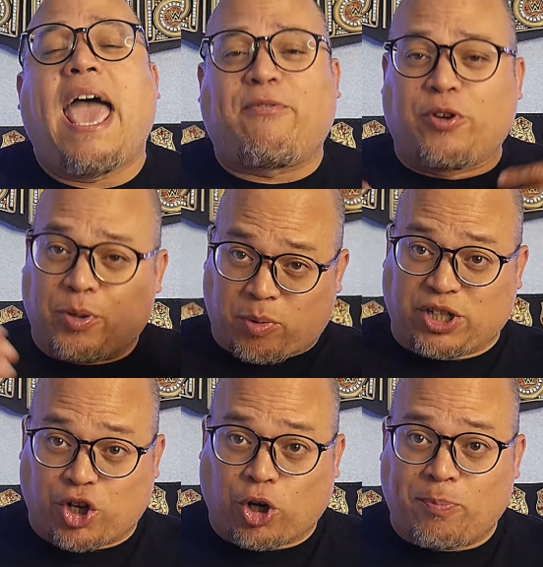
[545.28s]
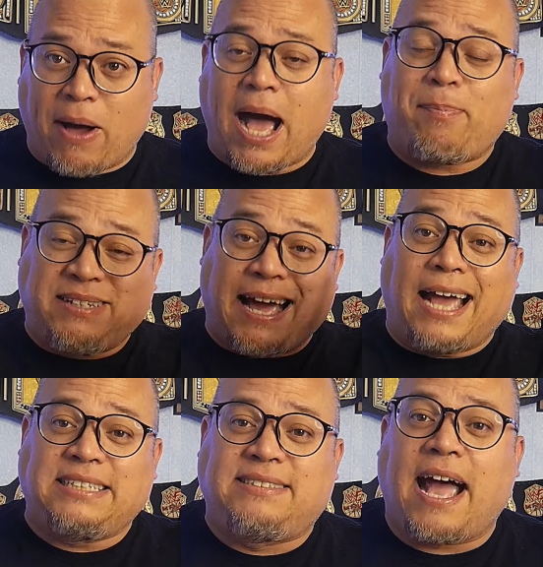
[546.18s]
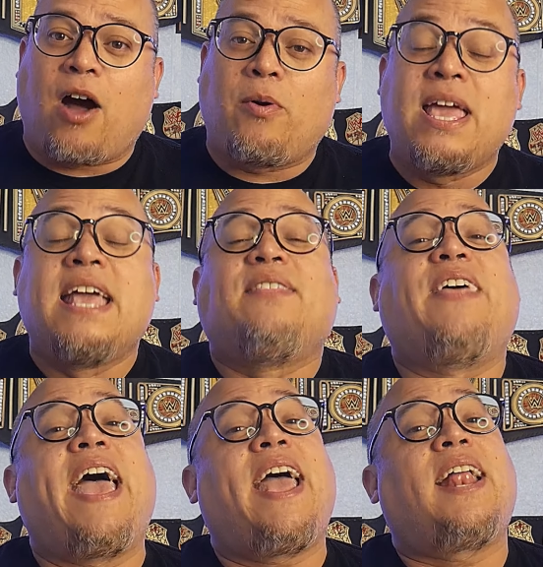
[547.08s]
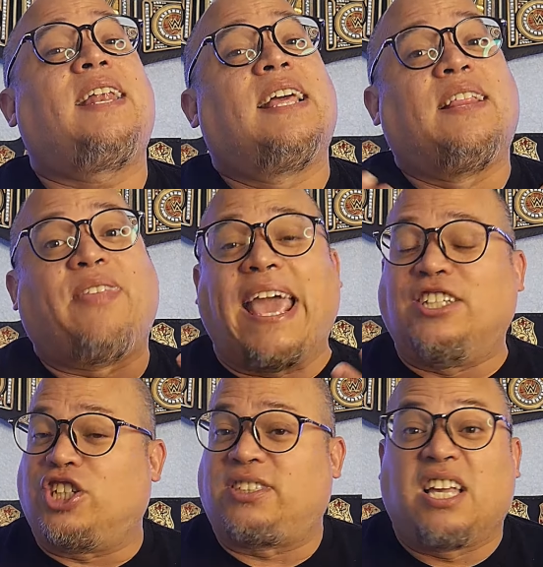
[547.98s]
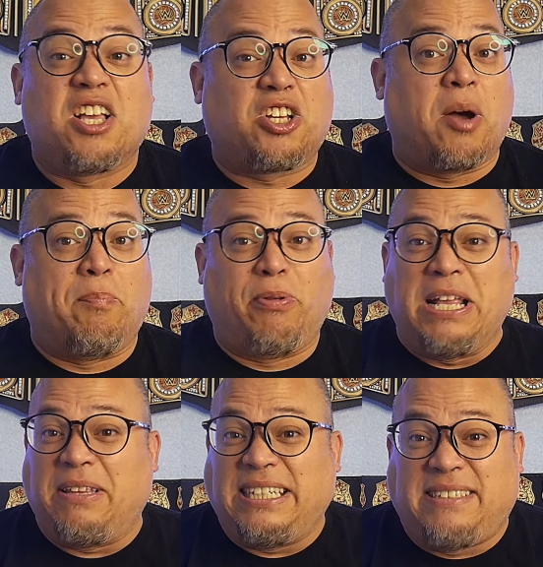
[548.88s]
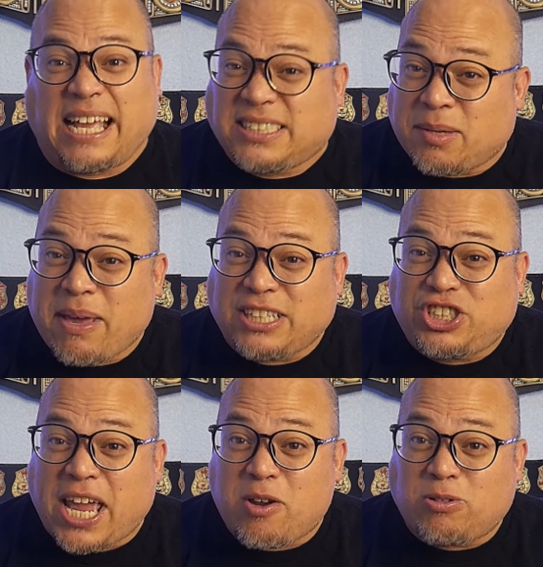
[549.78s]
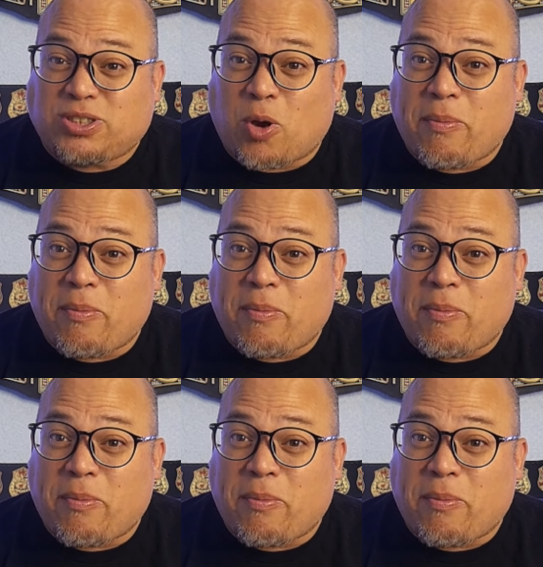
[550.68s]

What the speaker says: after the return pop dies down, then they just completely decimate Jey Uso.